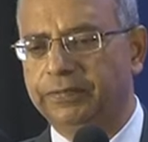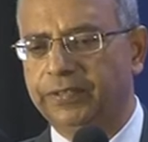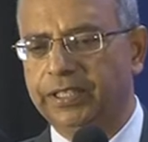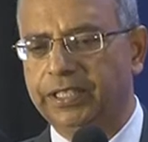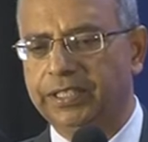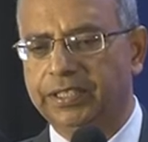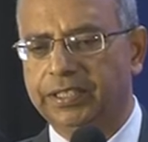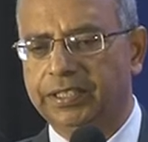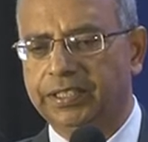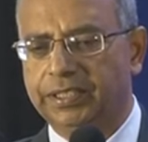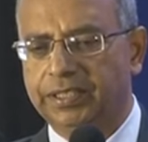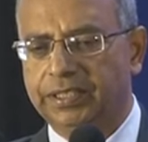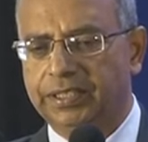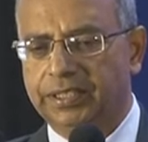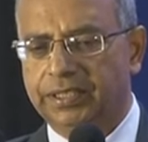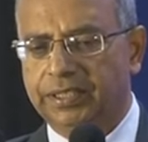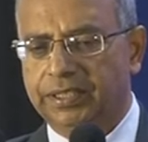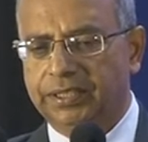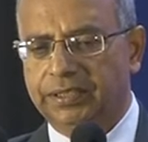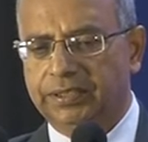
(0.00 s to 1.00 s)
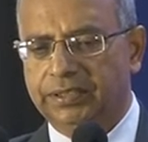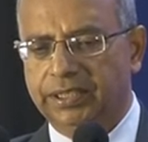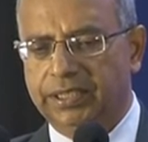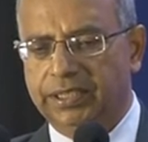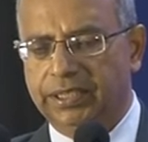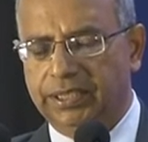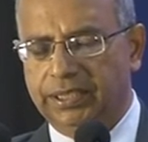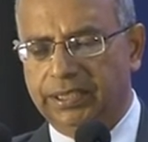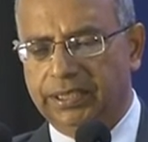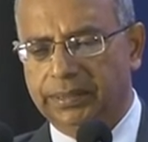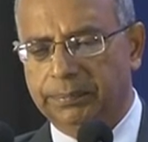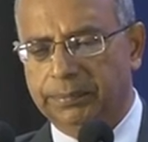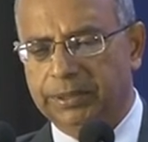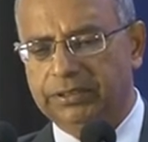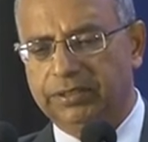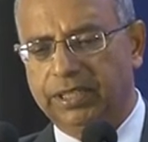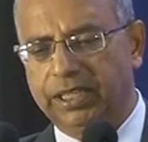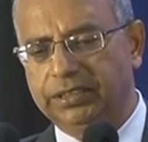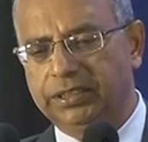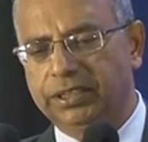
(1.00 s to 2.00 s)
way. The
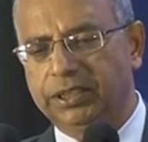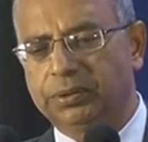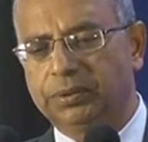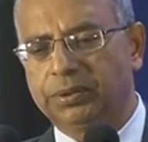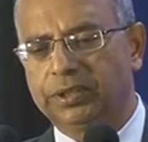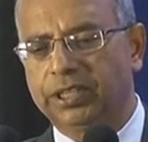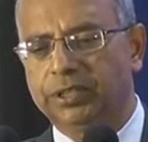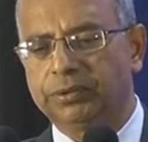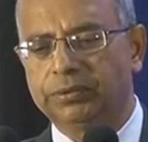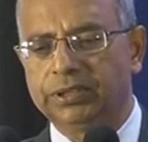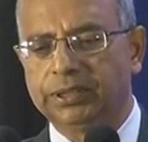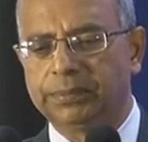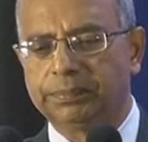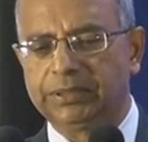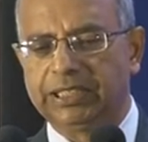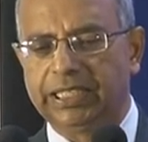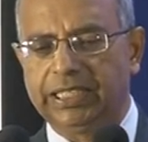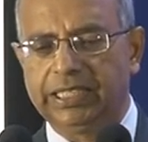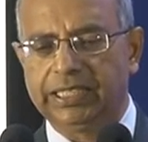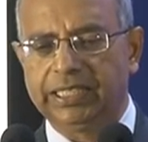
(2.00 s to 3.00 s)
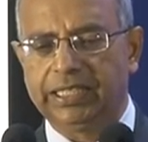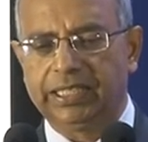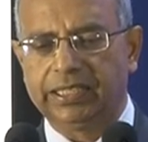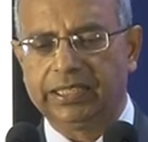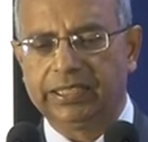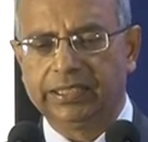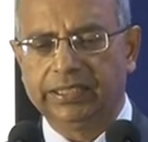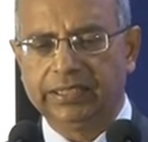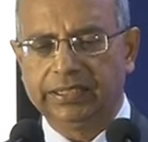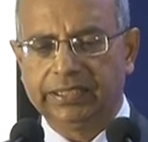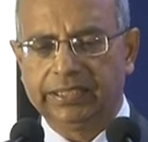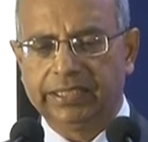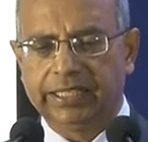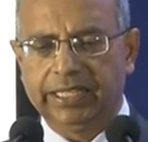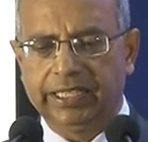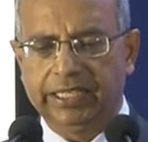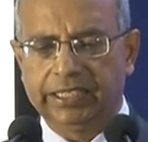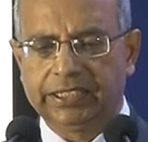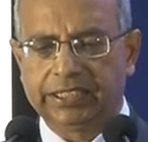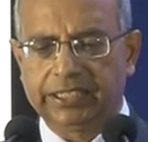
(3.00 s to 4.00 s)
Bhadradri Kothagudem Telangana, a
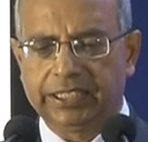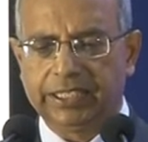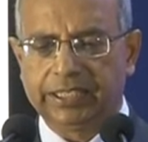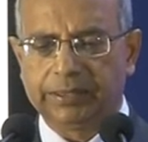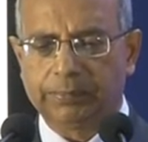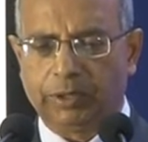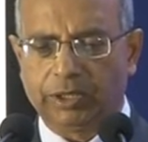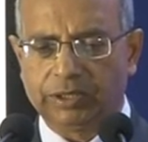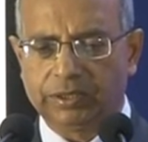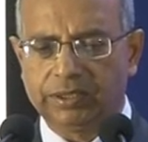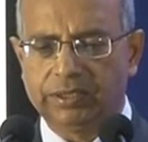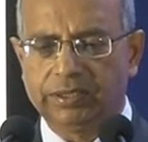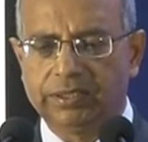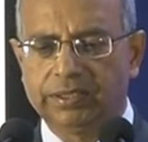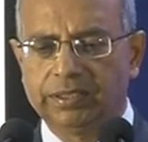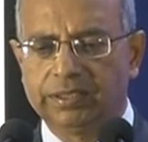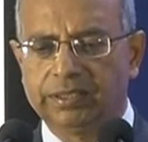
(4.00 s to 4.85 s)
healthcare model